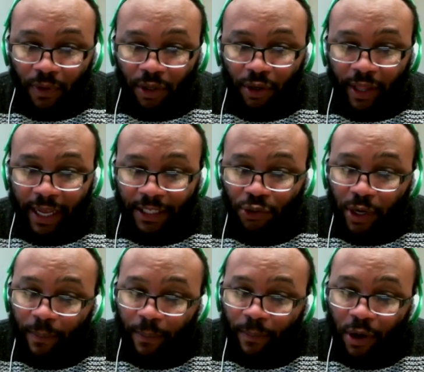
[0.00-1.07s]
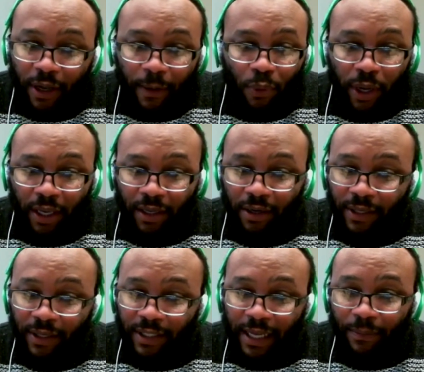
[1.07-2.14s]
You know, they got Trey Burke at point. You
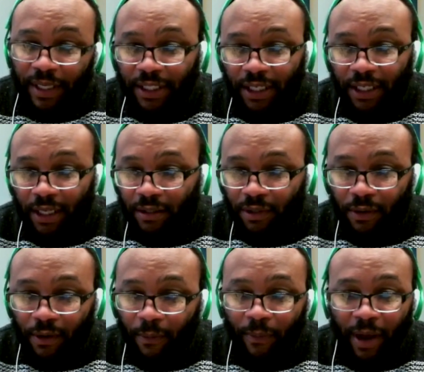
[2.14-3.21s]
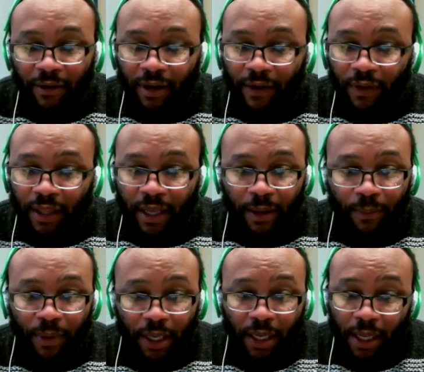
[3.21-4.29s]
know, he's out of Michigan, you know, alma mater and
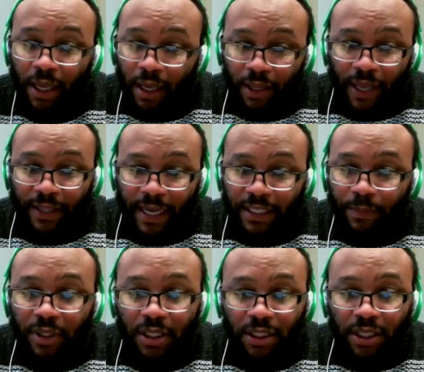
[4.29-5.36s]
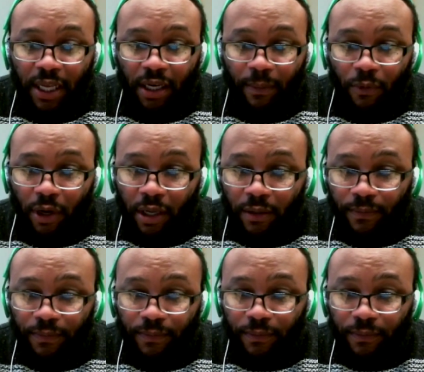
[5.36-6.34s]
everything, but that's a position they could upgrade.